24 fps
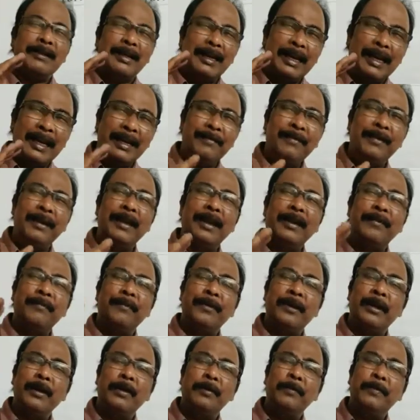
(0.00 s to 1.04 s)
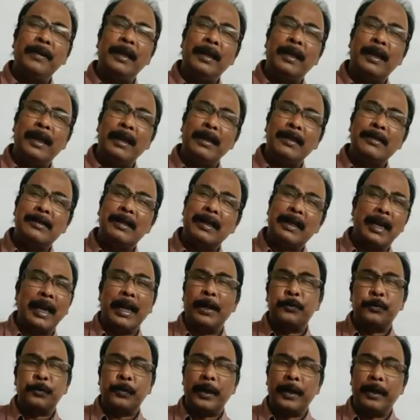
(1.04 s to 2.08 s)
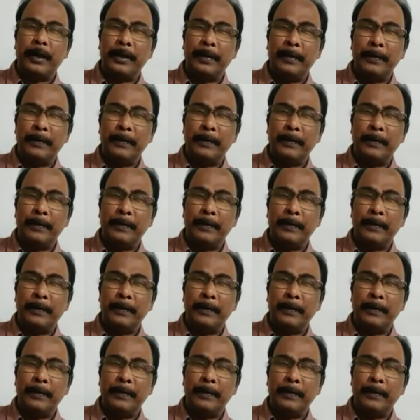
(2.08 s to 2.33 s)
level of numericals gradually.